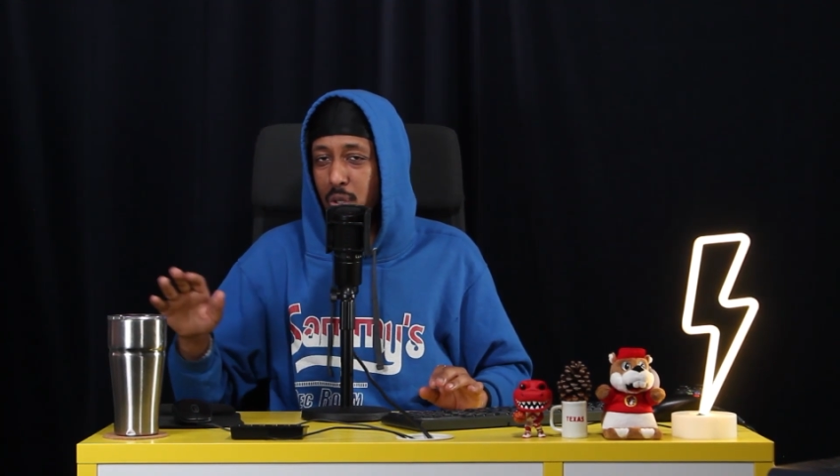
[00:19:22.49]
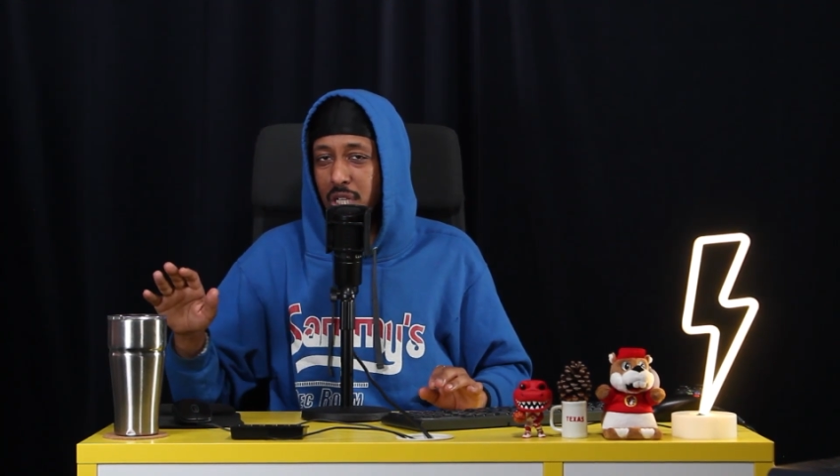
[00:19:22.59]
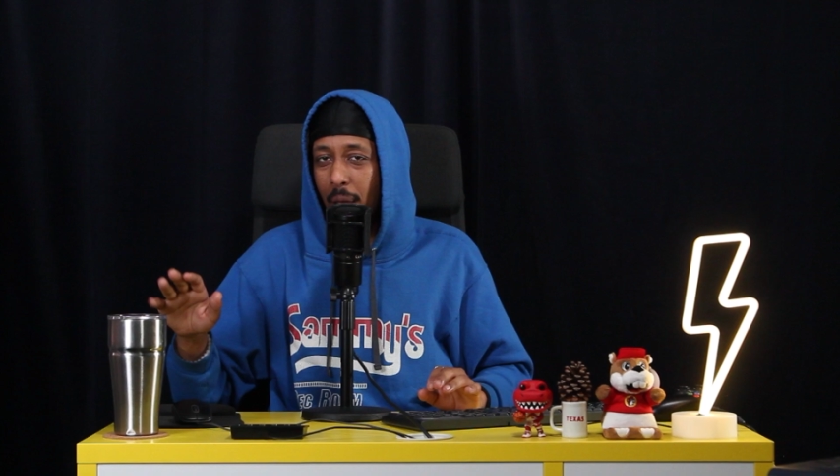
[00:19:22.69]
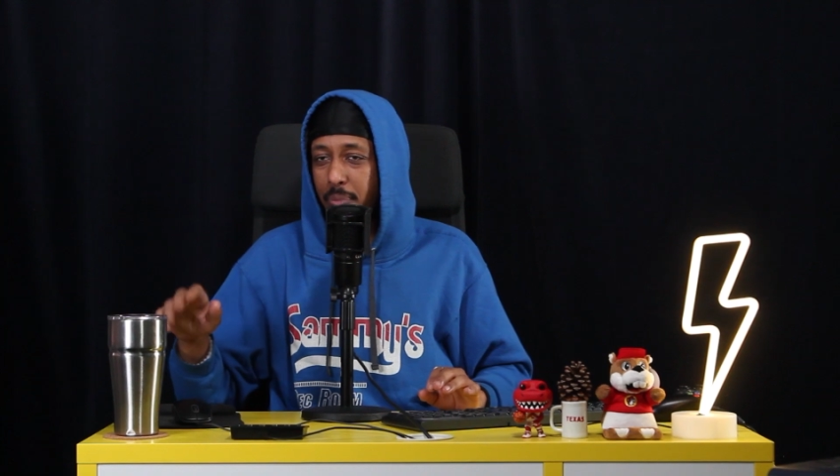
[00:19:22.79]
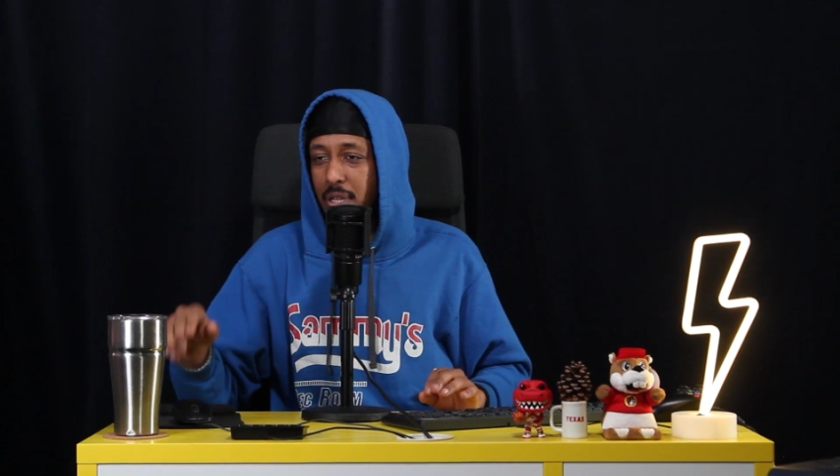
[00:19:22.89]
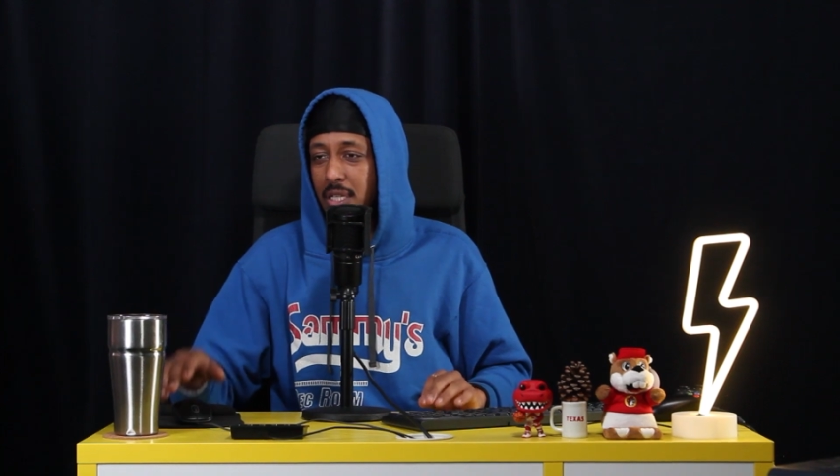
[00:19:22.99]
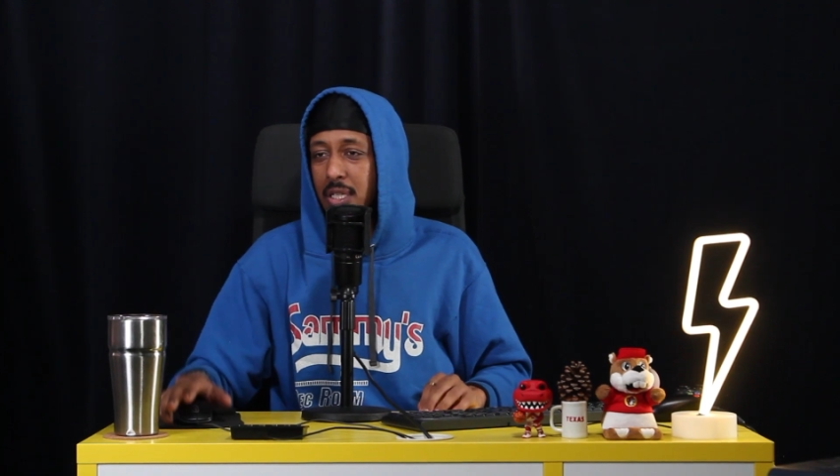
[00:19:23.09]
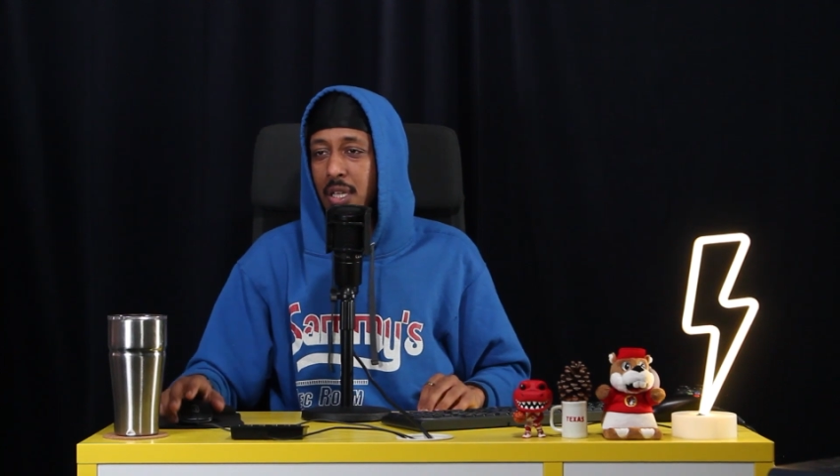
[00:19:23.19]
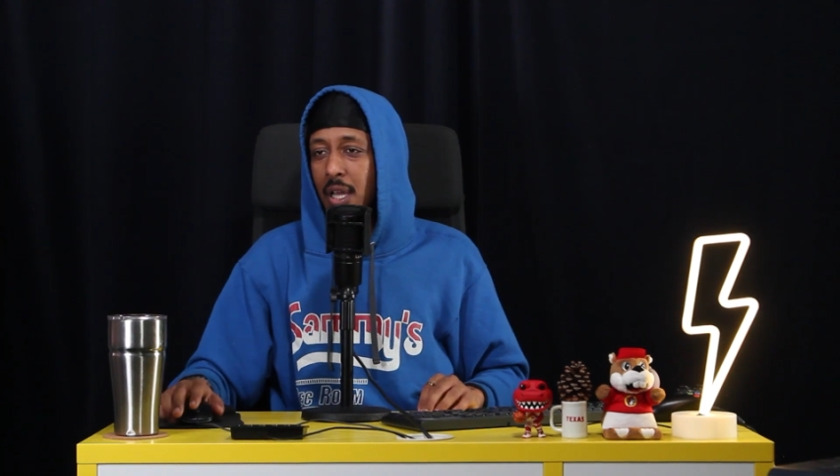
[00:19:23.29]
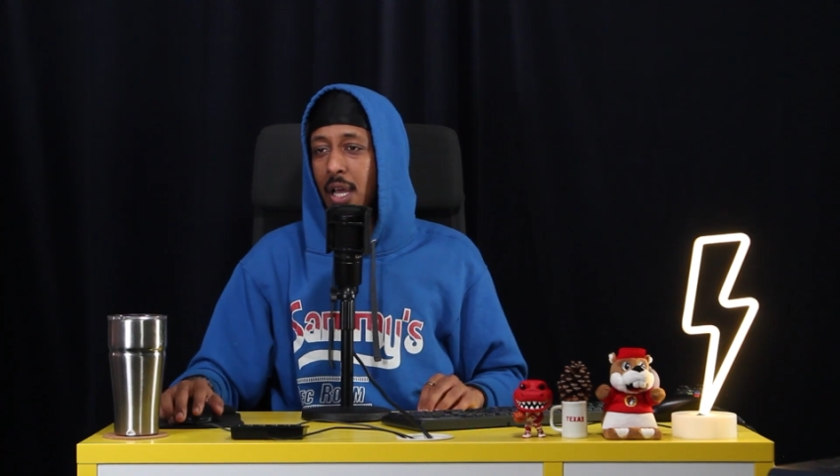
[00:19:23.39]

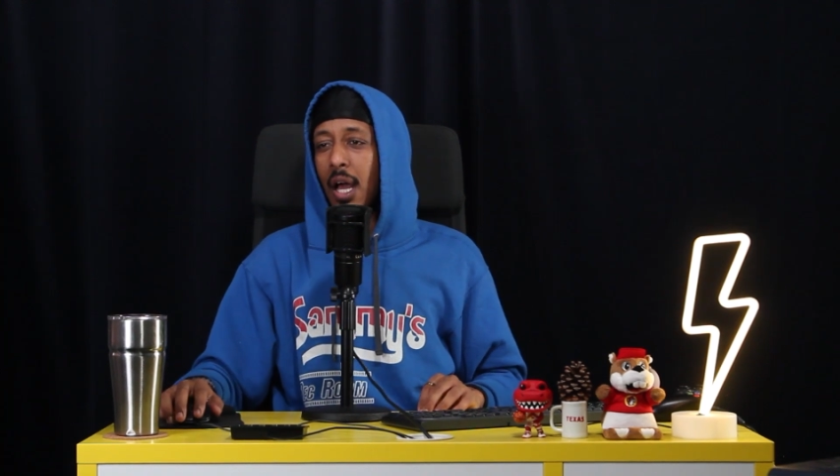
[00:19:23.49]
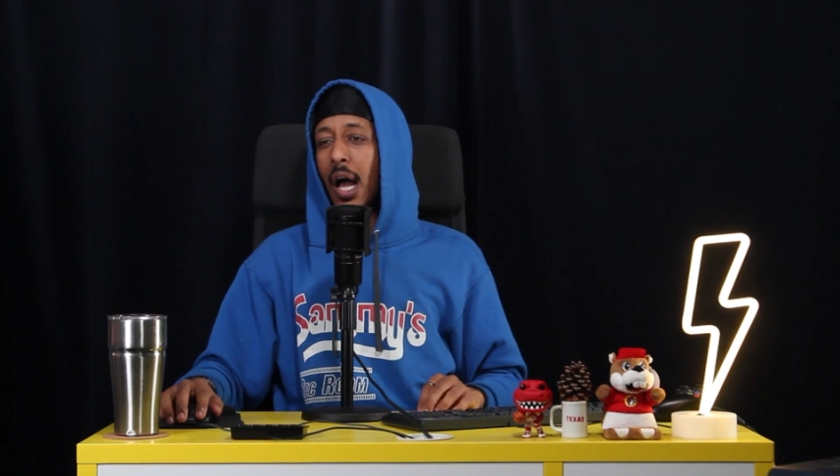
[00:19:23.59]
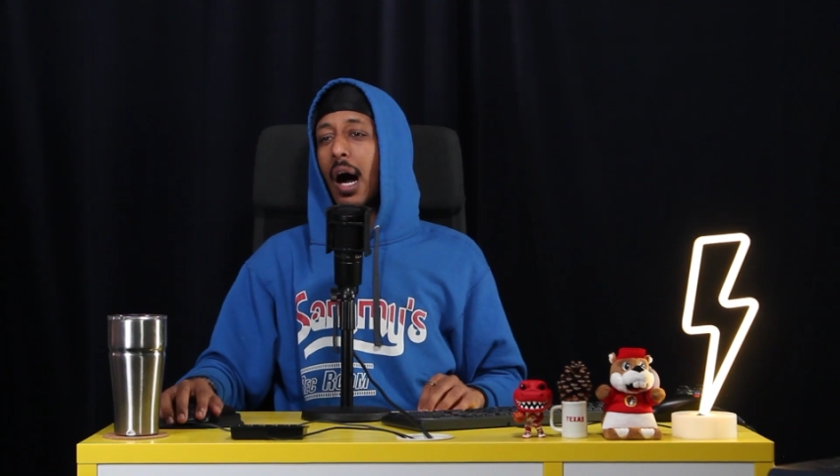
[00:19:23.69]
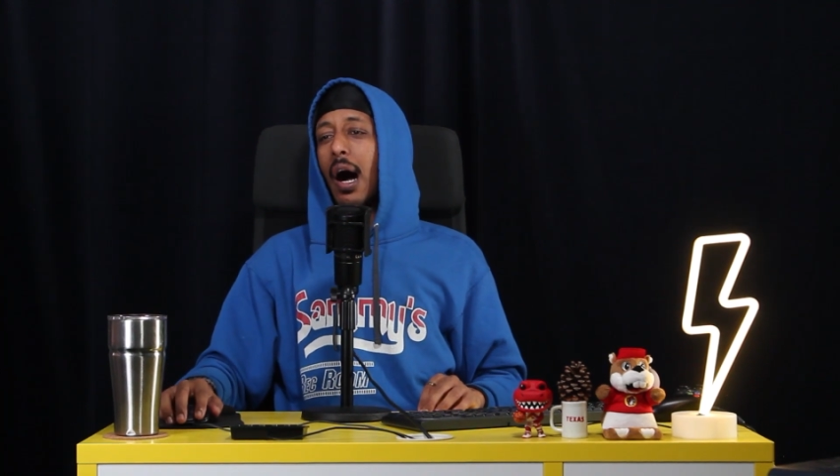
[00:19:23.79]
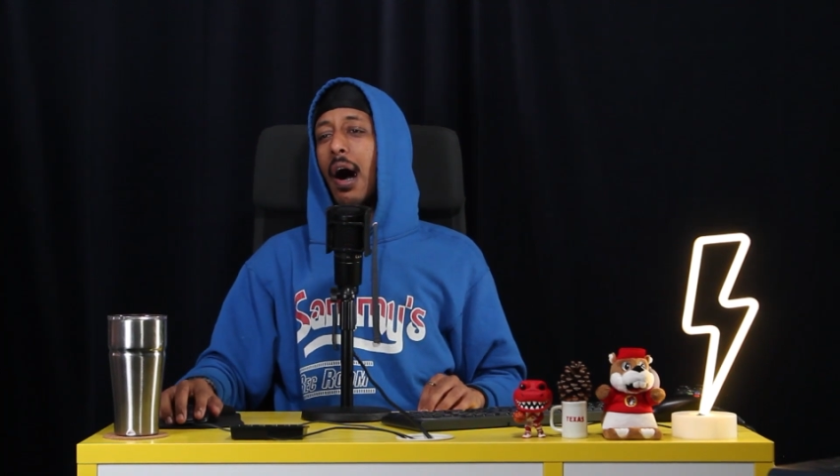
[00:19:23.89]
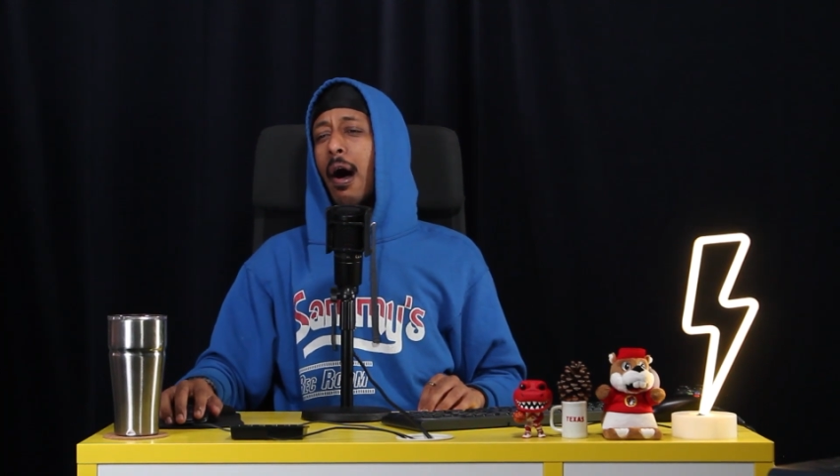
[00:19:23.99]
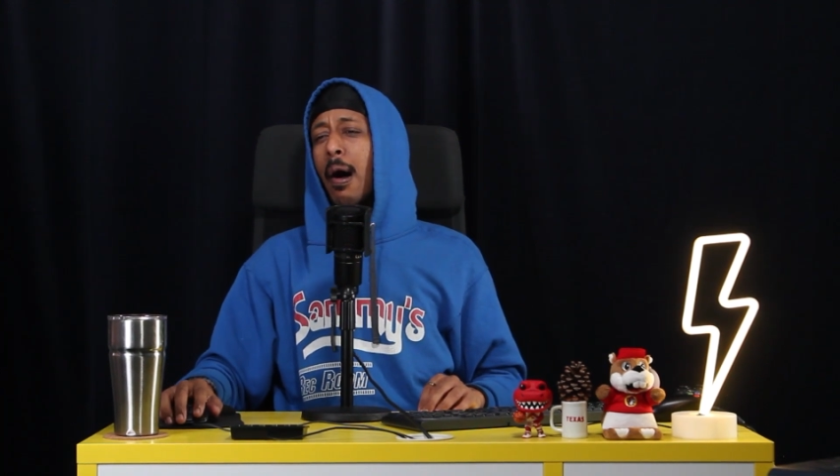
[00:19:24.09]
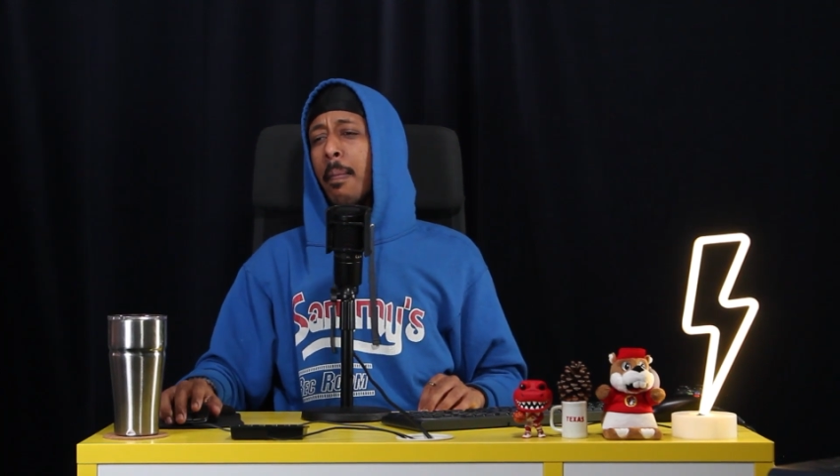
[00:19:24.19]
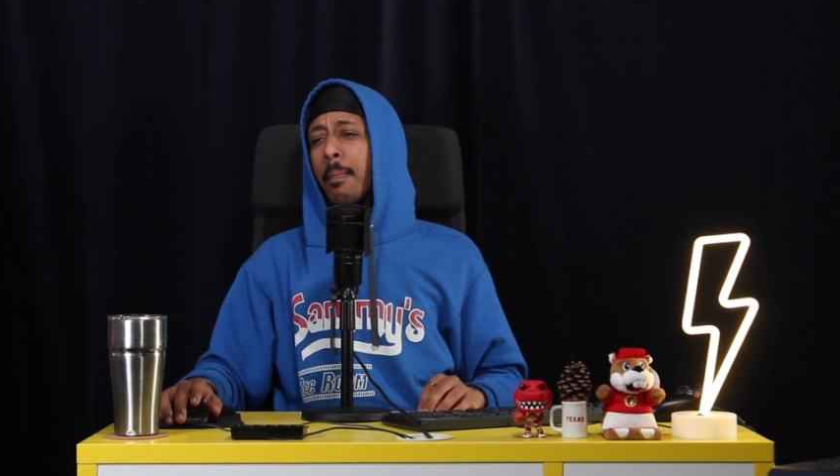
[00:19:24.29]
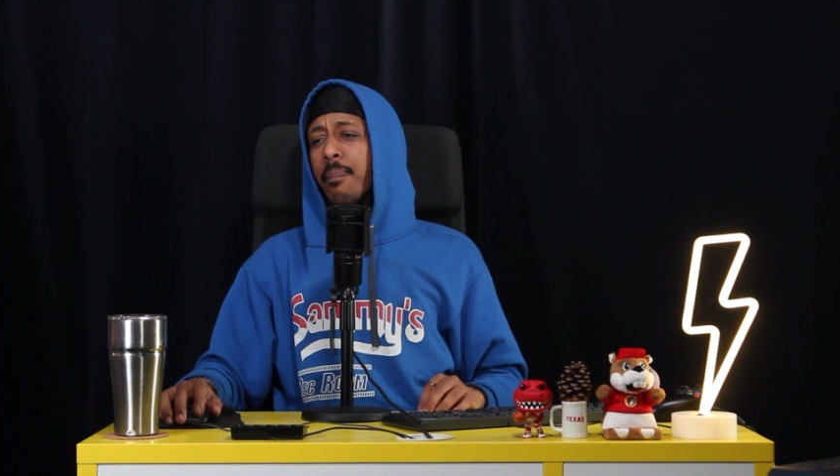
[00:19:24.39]
Japanese.
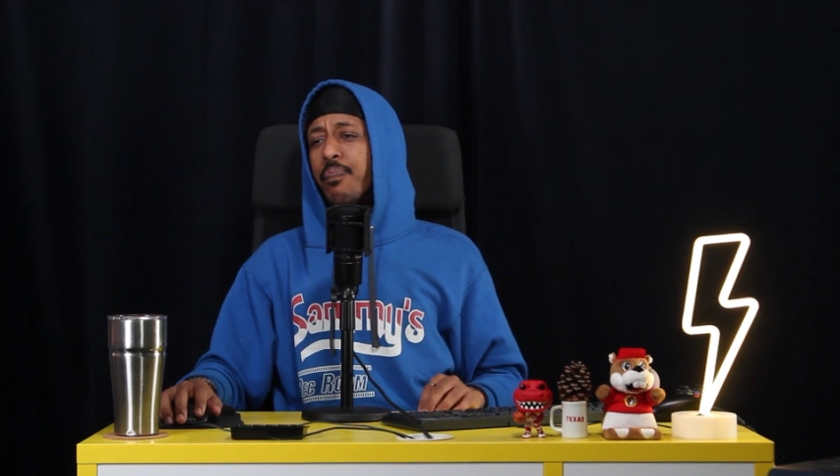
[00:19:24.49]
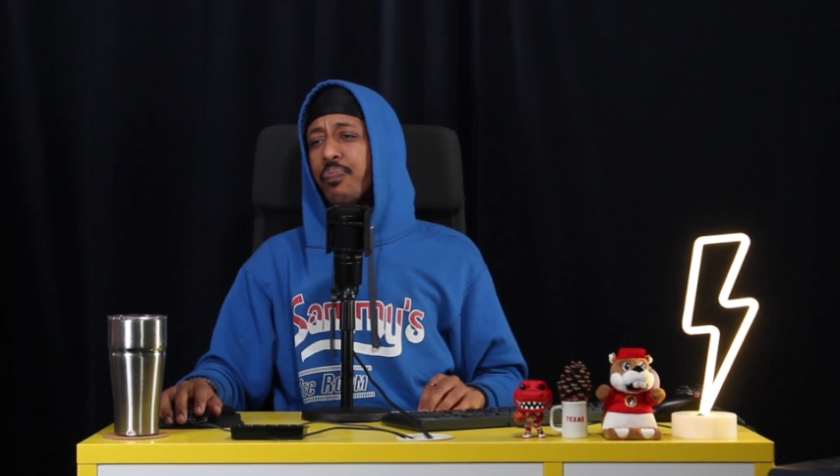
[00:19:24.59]
But